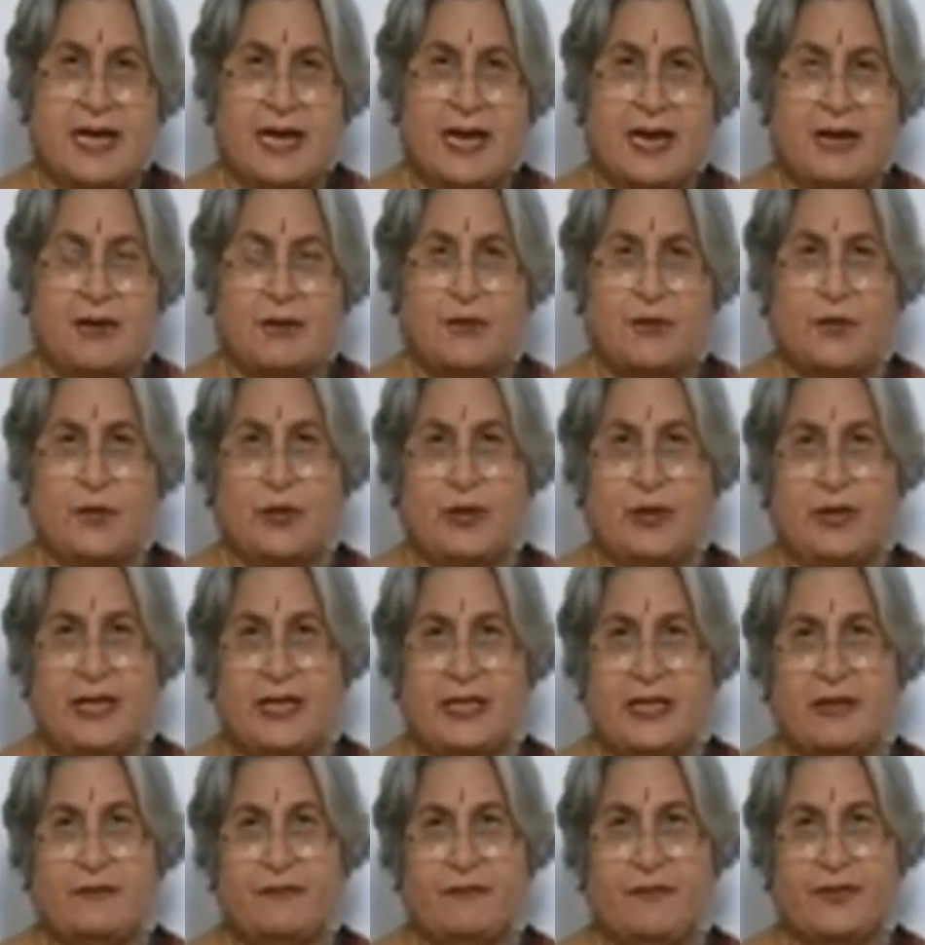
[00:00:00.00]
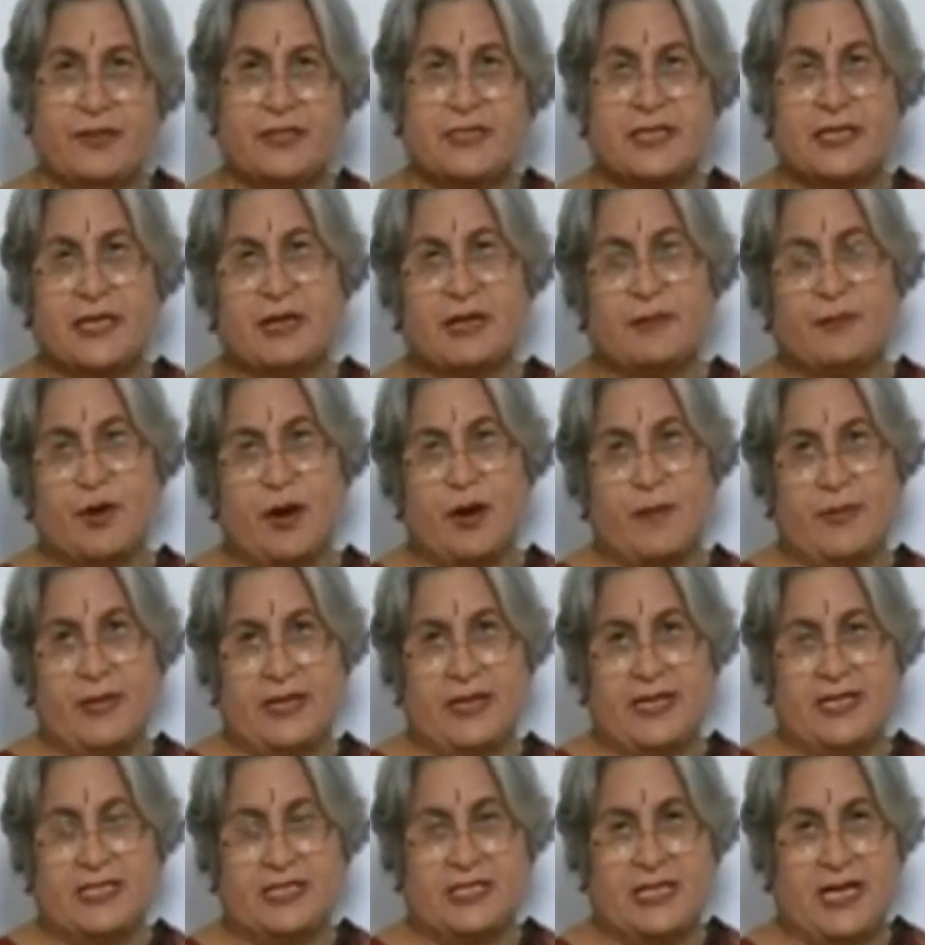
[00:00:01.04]
and only the physical
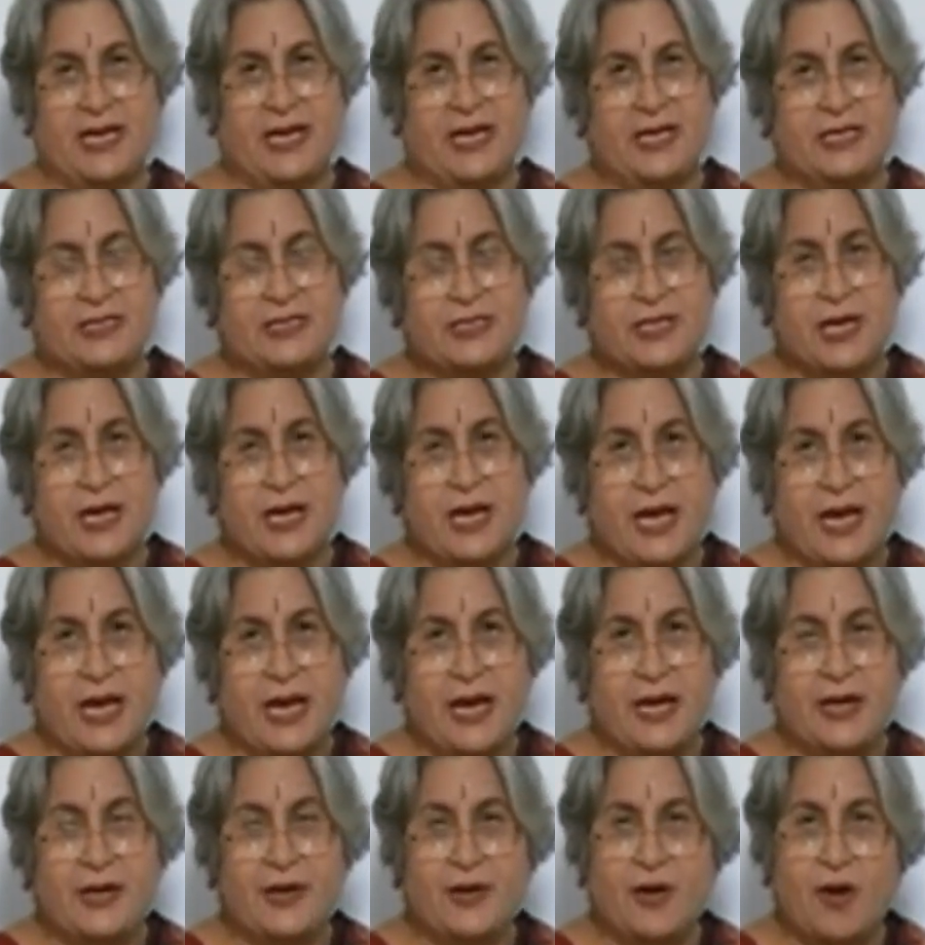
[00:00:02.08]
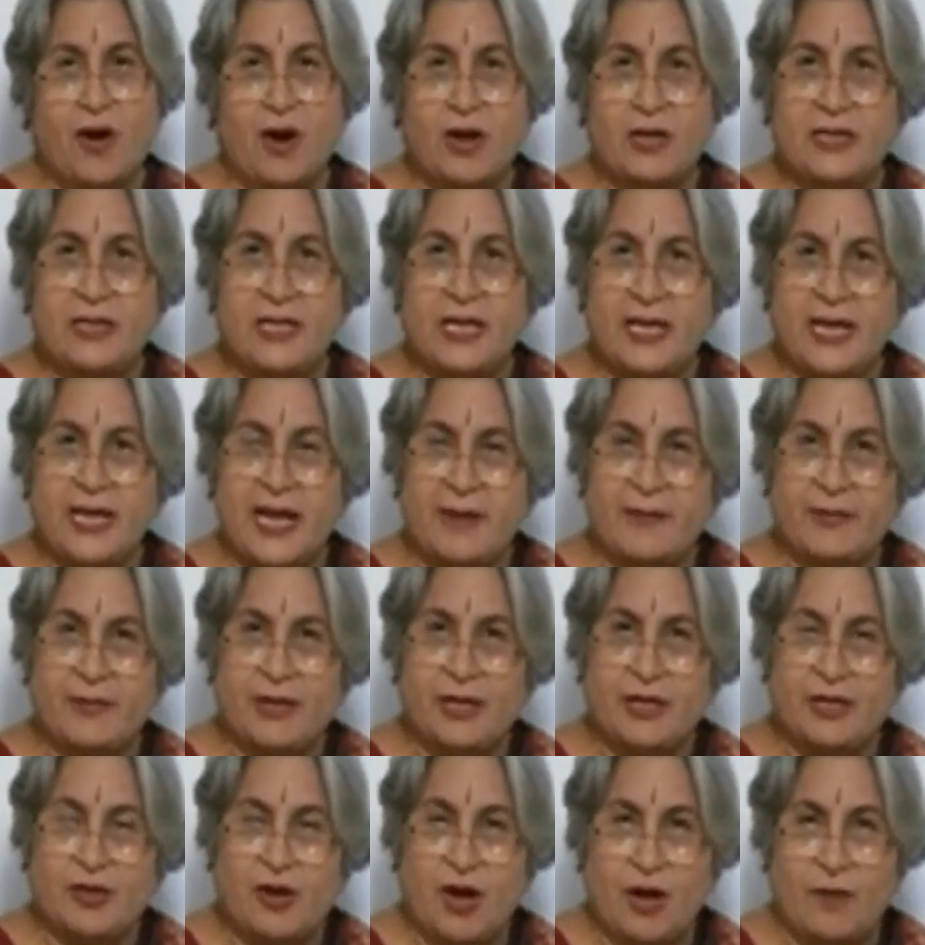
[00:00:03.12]
properties change and not the
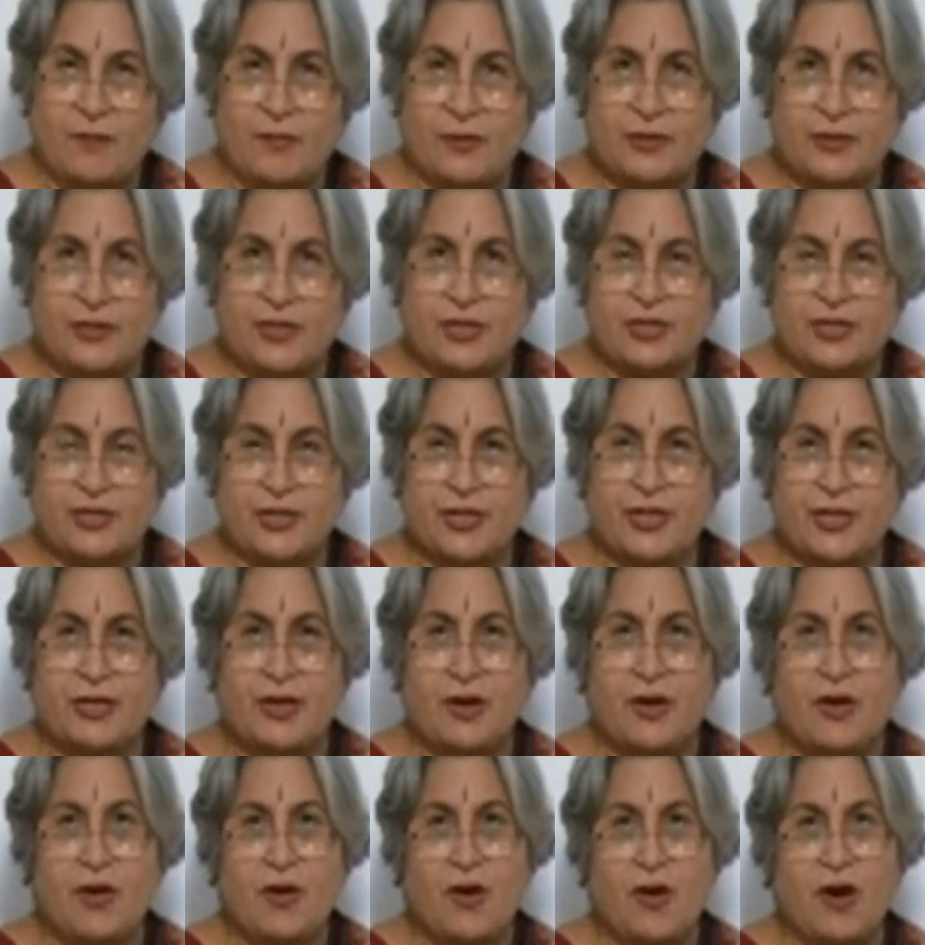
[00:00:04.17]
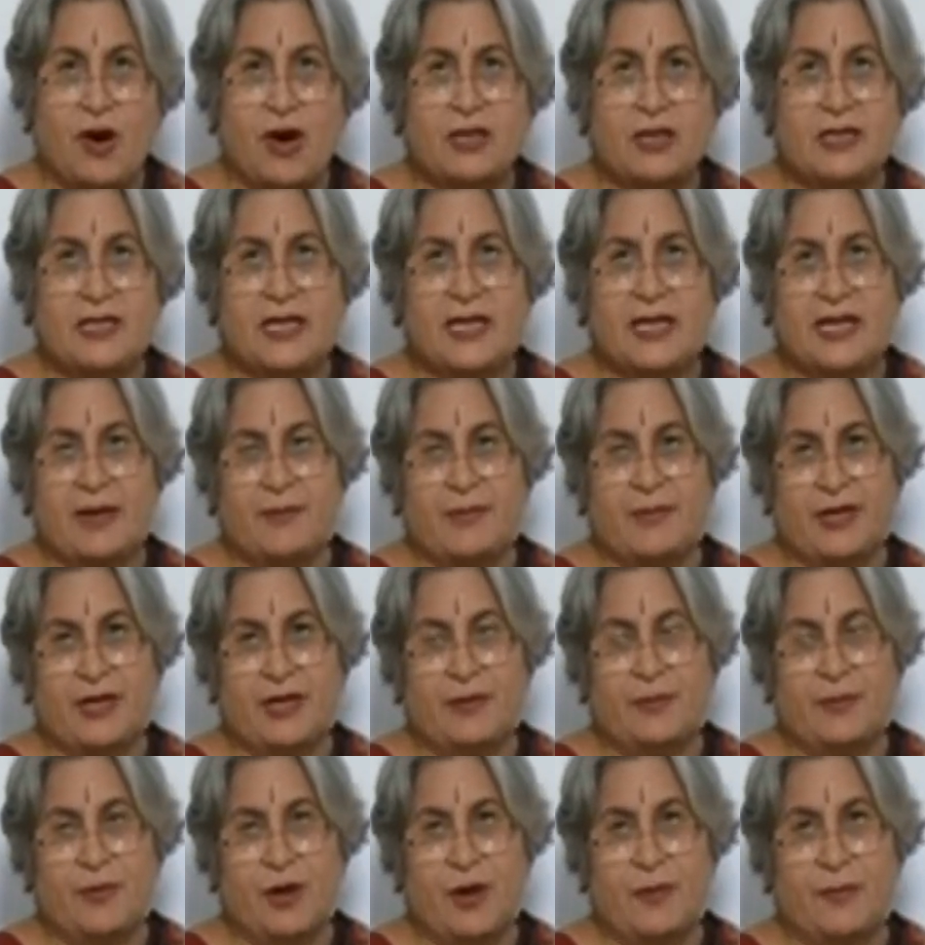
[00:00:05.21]
chemical composition or the
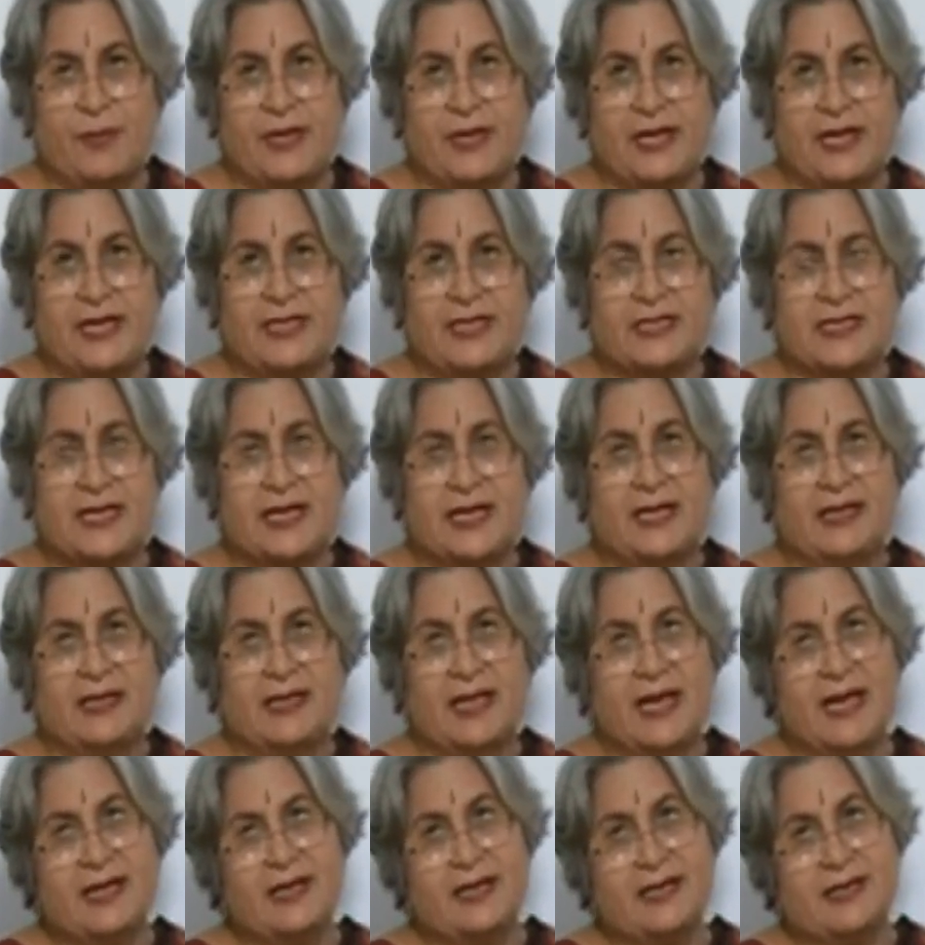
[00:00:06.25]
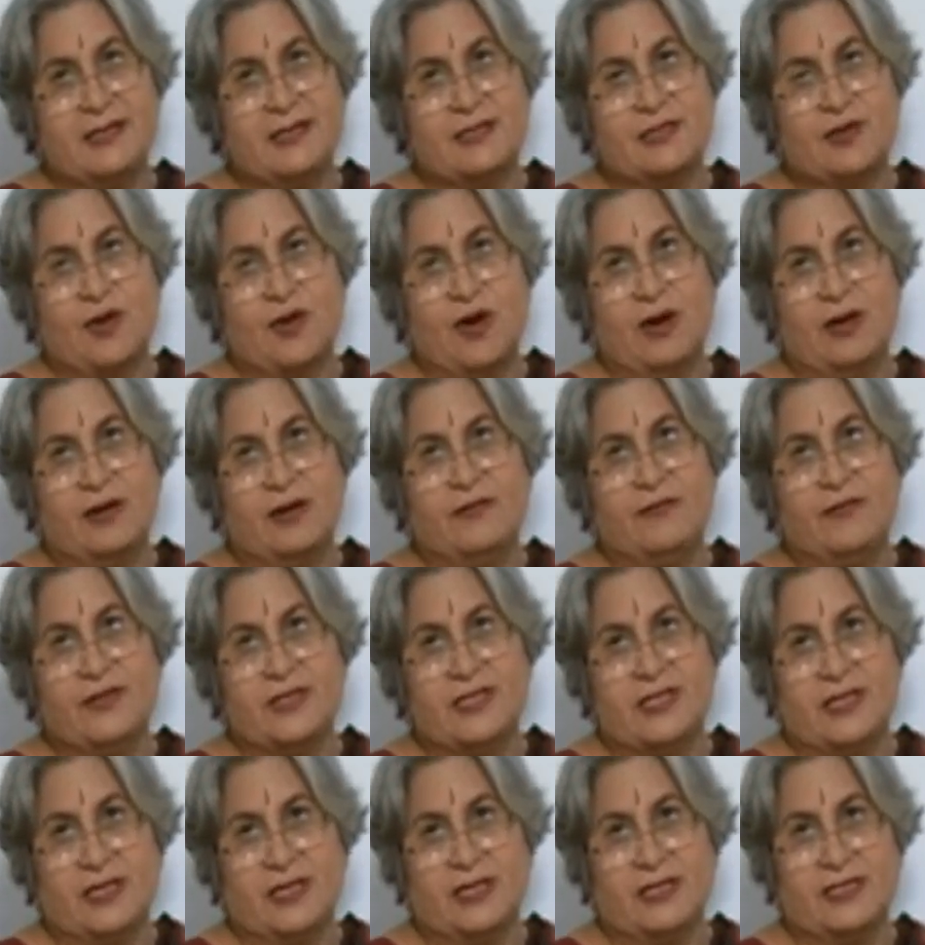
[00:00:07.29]
chemical properties, then it is called a
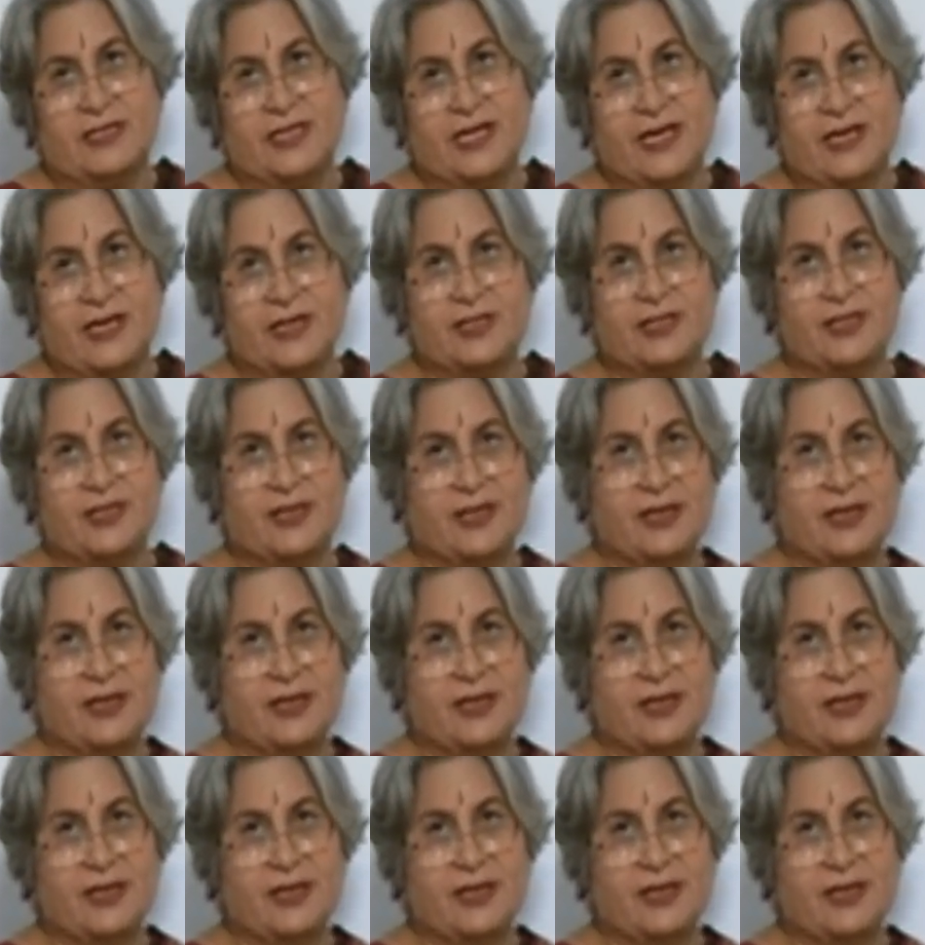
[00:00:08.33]
physical change.